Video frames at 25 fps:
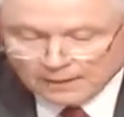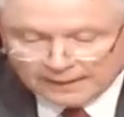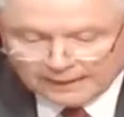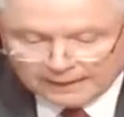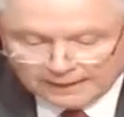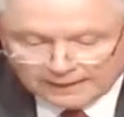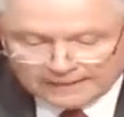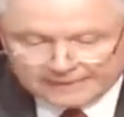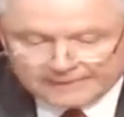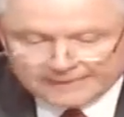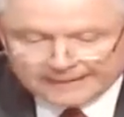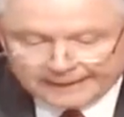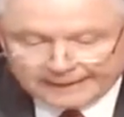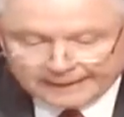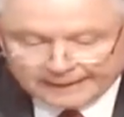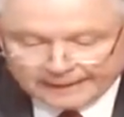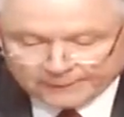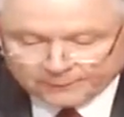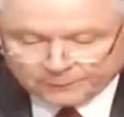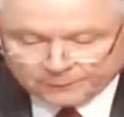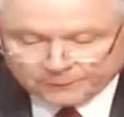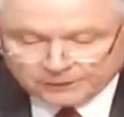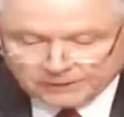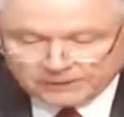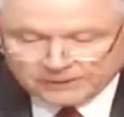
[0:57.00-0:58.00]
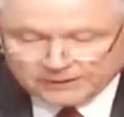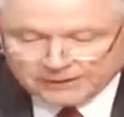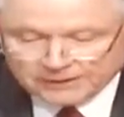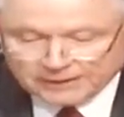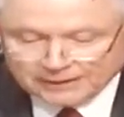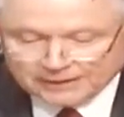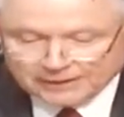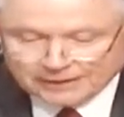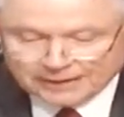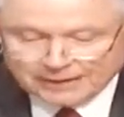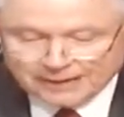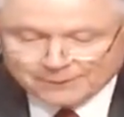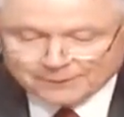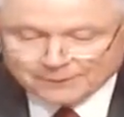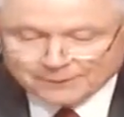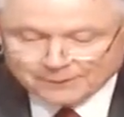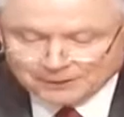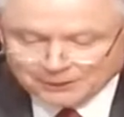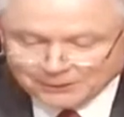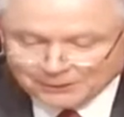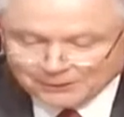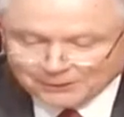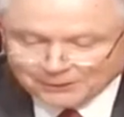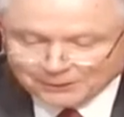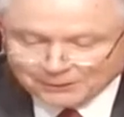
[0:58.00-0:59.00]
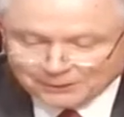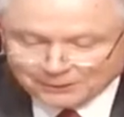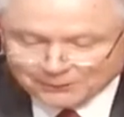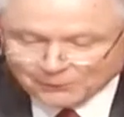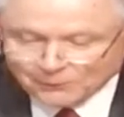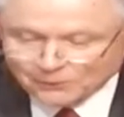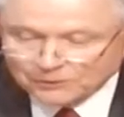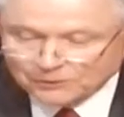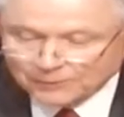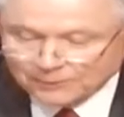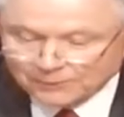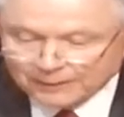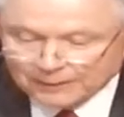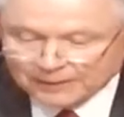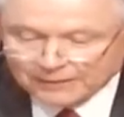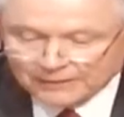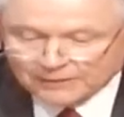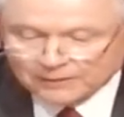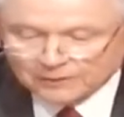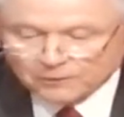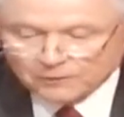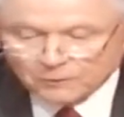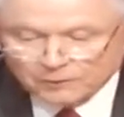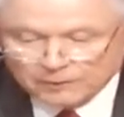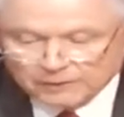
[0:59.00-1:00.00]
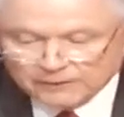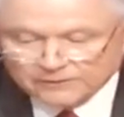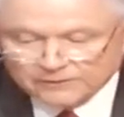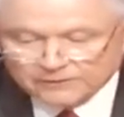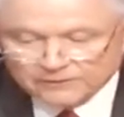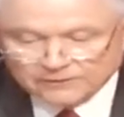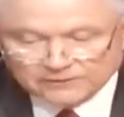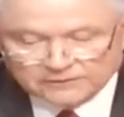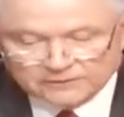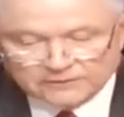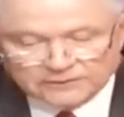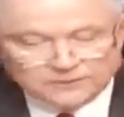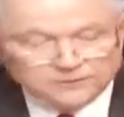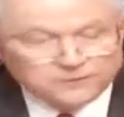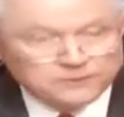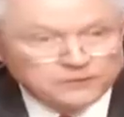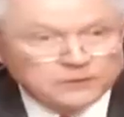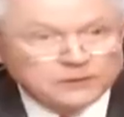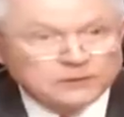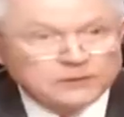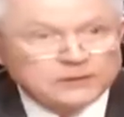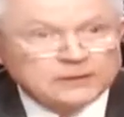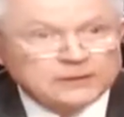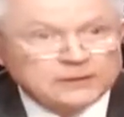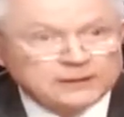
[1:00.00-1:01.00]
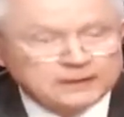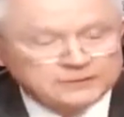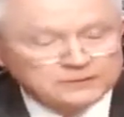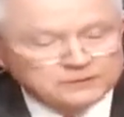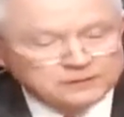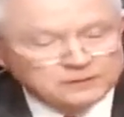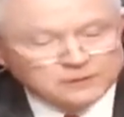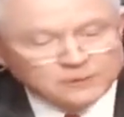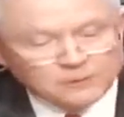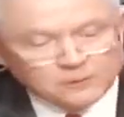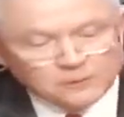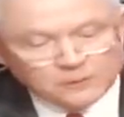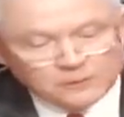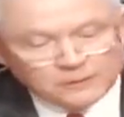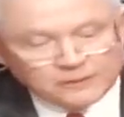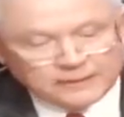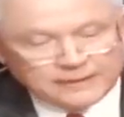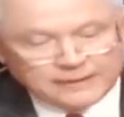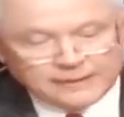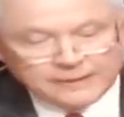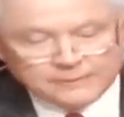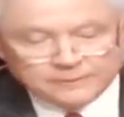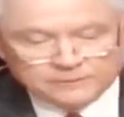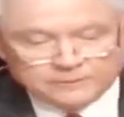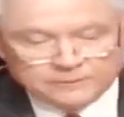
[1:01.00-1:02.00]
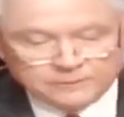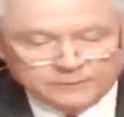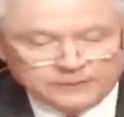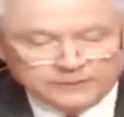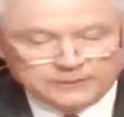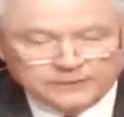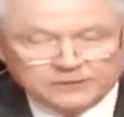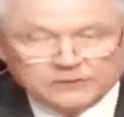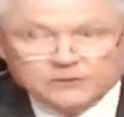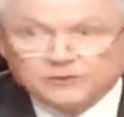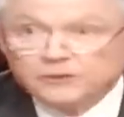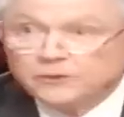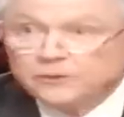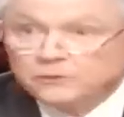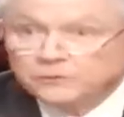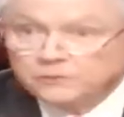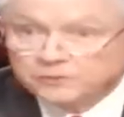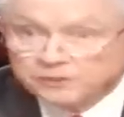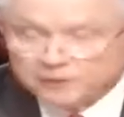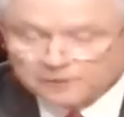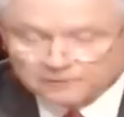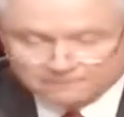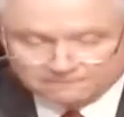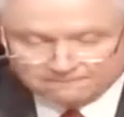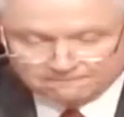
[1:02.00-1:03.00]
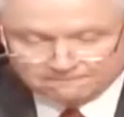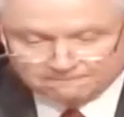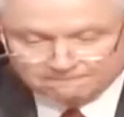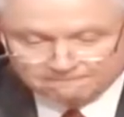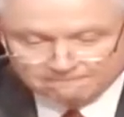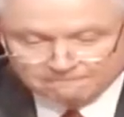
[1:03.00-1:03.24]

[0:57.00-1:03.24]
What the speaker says: And I appreciate the opportunity to respond to questions as fully as the Lord enables me to do so.